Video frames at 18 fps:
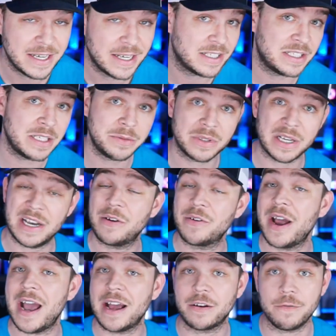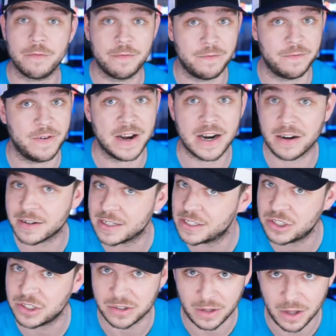It seems like they react
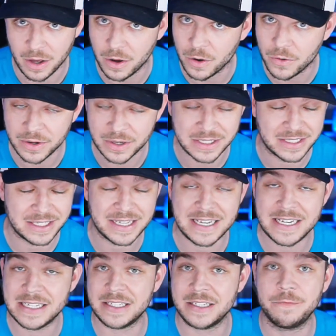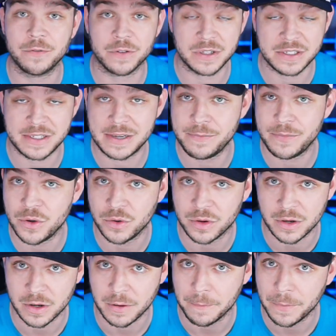very slow, and it's easy for the
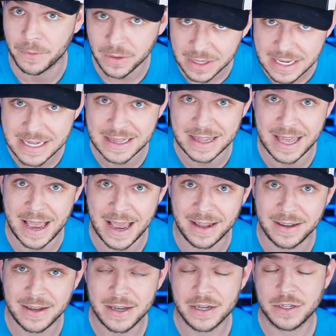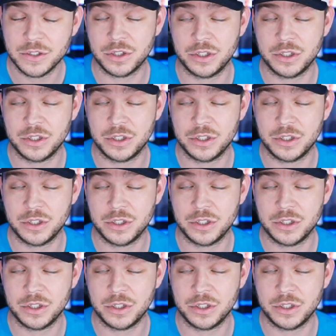CPU to complete that.